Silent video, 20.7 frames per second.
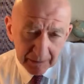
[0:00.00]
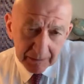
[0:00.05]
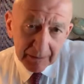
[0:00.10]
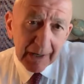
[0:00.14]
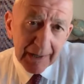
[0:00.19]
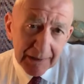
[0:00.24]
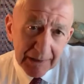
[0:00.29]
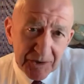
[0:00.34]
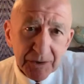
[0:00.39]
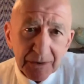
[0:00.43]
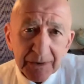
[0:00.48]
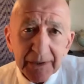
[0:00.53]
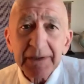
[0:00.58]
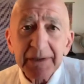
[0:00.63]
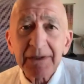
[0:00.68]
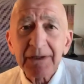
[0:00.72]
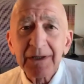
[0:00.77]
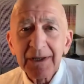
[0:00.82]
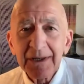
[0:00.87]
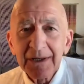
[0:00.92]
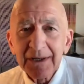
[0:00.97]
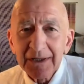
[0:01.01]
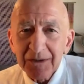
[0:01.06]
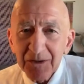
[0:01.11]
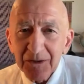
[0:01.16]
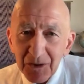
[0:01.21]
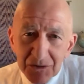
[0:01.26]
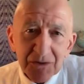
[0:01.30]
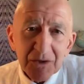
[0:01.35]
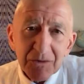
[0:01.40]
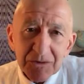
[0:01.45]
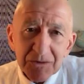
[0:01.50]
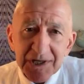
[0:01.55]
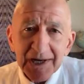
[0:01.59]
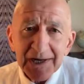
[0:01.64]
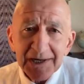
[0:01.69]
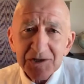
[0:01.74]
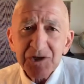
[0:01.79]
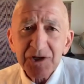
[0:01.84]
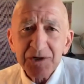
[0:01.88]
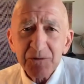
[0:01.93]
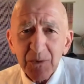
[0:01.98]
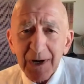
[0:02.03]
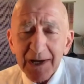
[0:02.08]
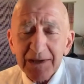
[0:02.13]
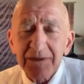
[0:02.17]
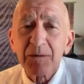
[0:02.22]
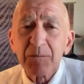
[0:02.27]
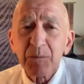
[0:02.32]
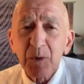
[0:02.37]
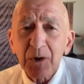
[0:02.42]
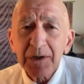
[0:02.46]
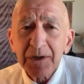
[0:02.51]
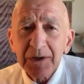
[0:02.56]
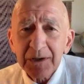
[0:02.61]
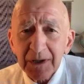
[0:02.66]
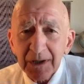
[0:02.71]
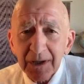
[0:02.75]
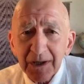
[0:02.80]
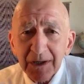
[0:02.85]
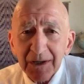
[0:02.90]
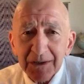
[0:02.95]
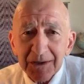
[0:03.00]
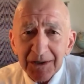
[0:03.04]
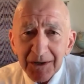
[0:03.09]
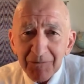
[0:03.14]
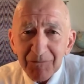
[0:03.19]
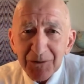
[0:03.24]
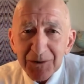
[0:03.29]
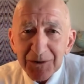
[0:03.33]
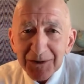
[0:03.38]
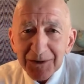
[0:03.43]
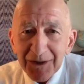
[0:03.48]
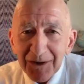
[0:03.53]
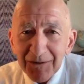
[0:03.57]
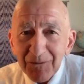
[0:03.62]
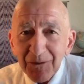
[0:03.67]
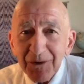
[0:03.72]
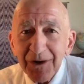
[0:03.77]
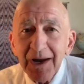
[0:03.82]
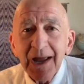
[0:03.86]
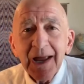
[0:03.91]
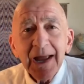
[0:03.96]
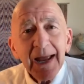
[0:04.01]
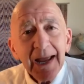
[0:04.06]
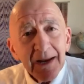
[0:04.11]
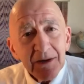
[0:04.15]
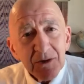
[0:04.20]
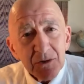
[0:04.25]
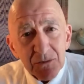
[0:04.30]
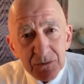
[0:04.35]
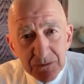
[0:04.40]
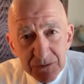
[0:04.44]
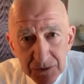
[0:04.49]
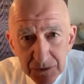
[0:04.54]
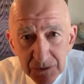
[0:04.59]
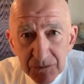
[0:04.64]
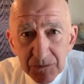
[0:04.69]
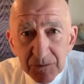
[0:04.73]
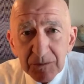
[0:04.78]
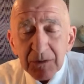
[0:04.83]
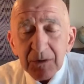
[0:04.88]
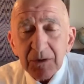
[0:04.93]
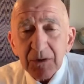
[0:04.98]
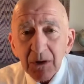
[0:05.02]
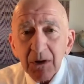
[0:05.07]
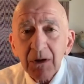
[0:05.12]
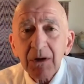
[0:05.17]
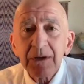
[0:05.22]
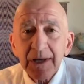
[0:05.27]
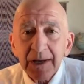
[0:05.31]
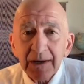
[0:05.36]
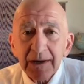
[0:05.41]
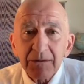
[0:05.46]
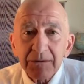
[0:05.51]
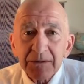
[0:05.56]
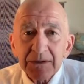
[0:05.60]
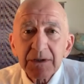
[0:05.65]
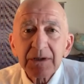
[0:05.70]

actually, good news, I actually read the book cover to cover, and you do call out